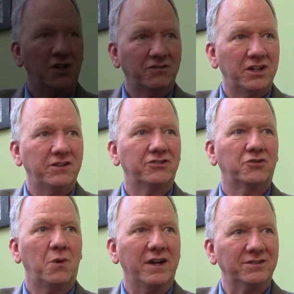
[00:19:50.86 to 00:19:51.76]
I've done this
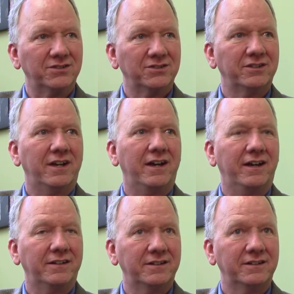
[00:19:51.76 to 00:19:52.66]
twice,
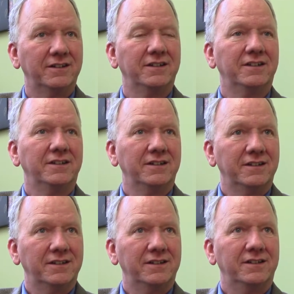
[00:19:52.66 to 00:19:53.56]
and
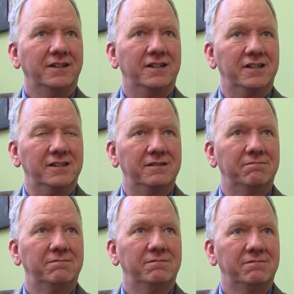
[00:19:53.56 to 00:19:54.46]

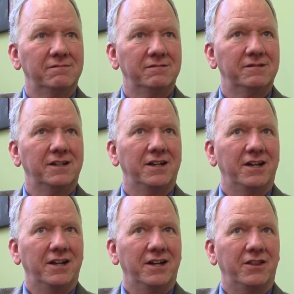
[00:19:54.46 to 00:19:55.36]

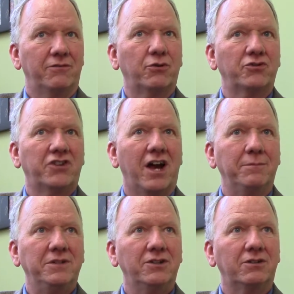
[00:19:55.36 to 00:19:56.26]
the first
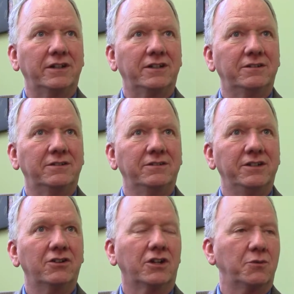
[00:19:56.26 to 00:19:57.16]
time
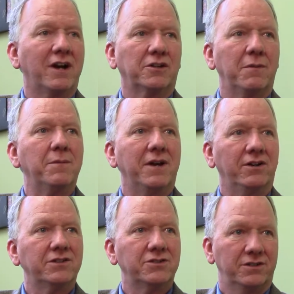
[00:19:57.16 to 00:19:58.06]
nearly wrecked my
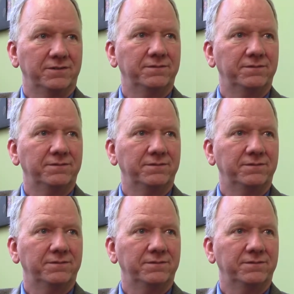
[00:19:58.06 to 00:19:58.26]
marriage.